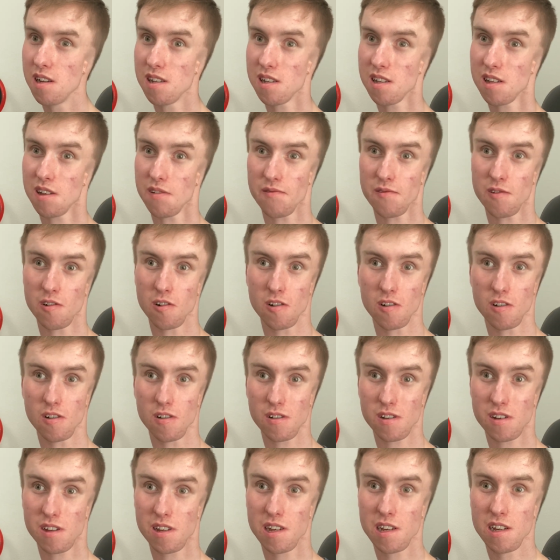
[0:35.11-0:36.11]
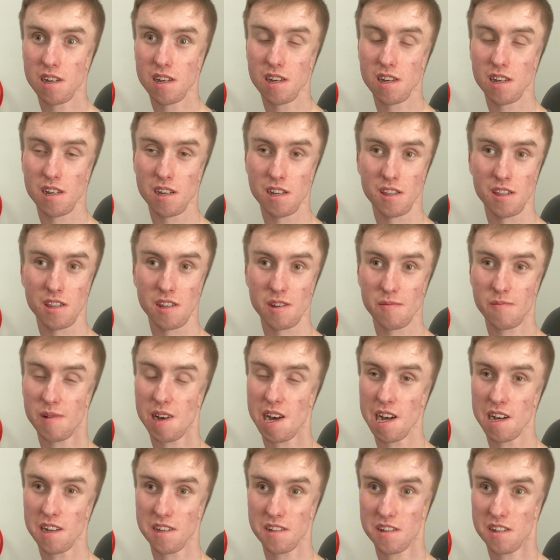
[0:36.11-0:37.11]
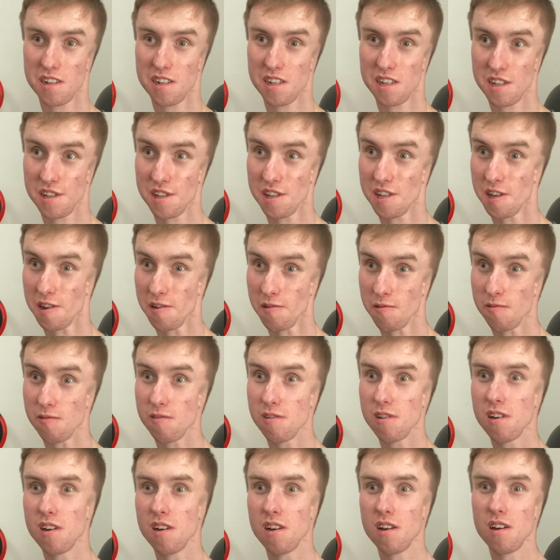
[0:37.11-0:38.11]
different in the past year,